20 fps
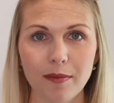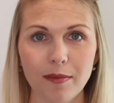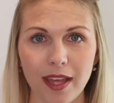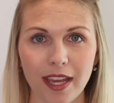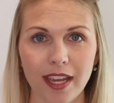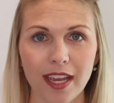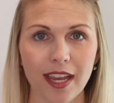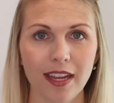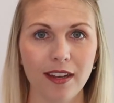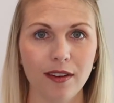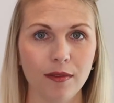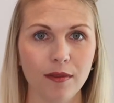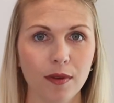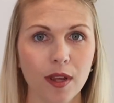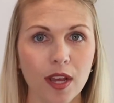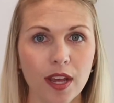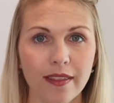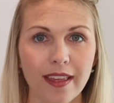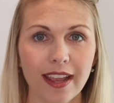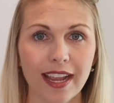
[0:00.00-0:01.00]
They
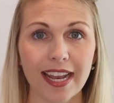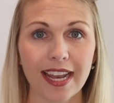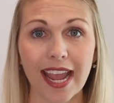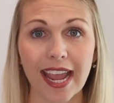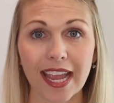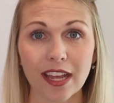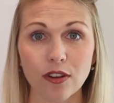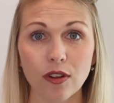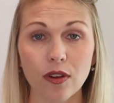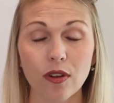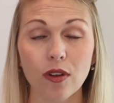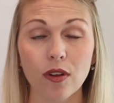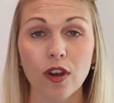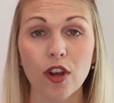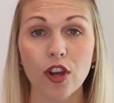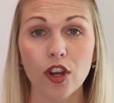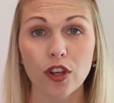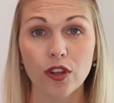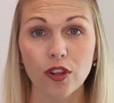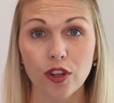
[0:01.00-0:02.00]
can handle
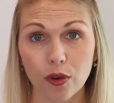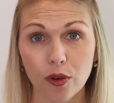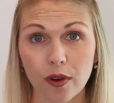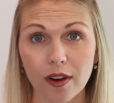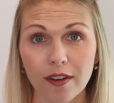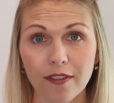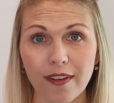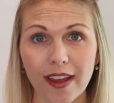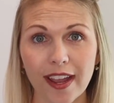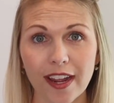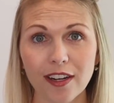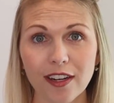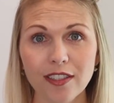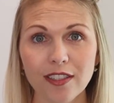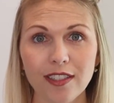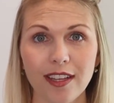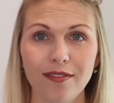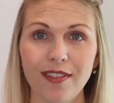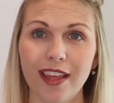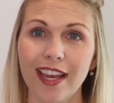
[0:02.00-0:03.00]
your affairs.
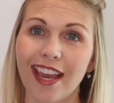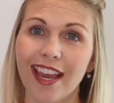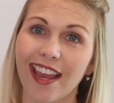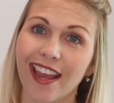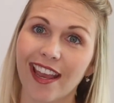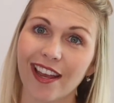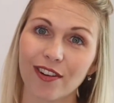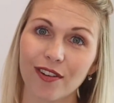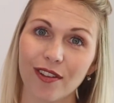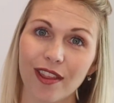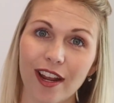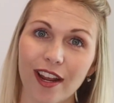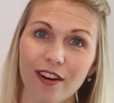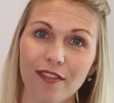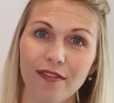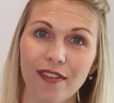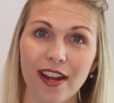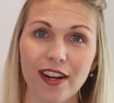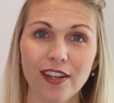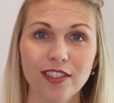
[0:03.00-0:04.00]
If they can't handle their
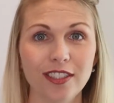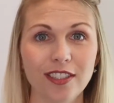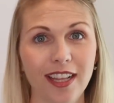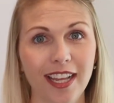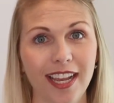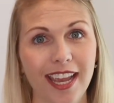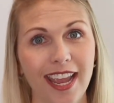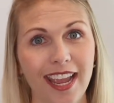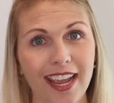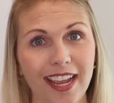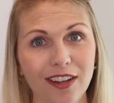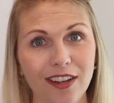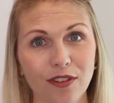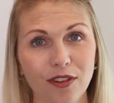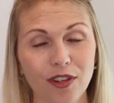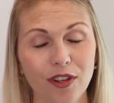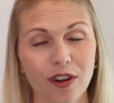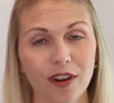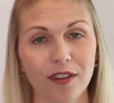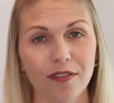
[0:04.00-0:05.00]
affairs, then they can't handle
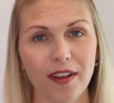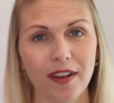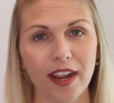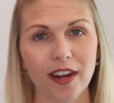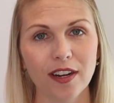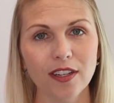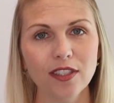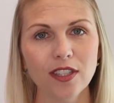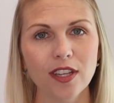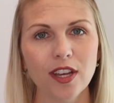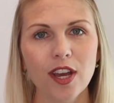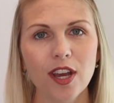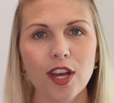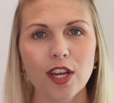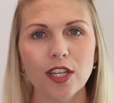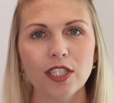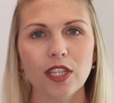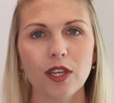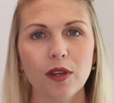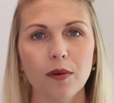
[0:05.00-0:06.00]
your affairs.
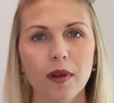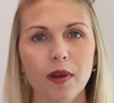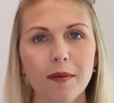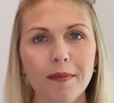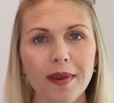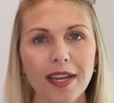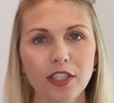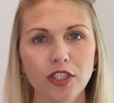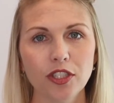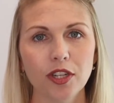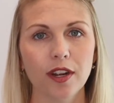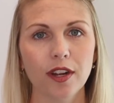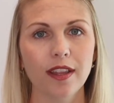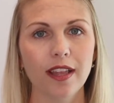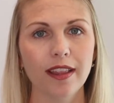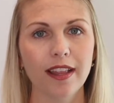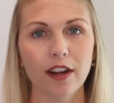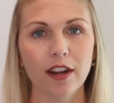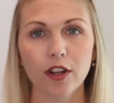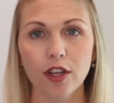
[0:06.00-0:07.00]
So you want to make sure
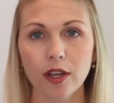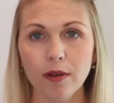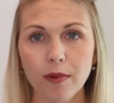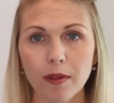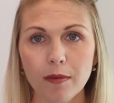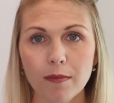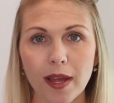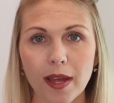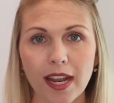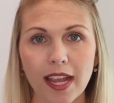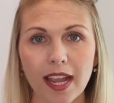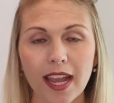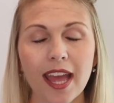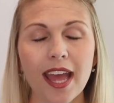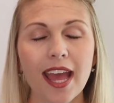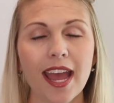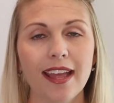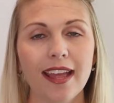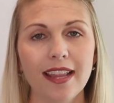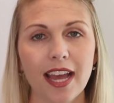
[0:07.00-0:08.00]
that they're good with money
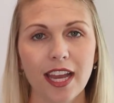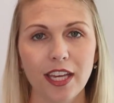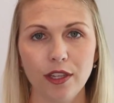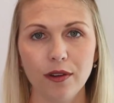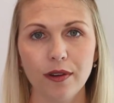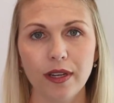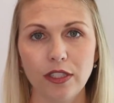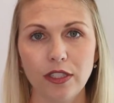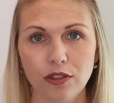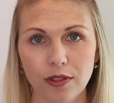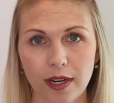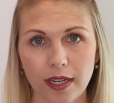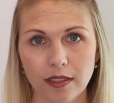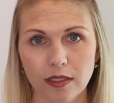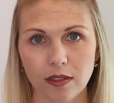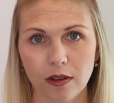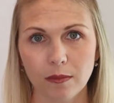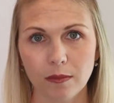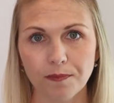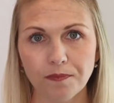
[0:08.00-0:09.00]
and that you can trust
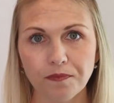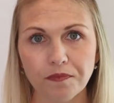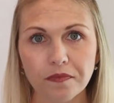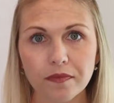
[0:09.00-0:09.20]
them.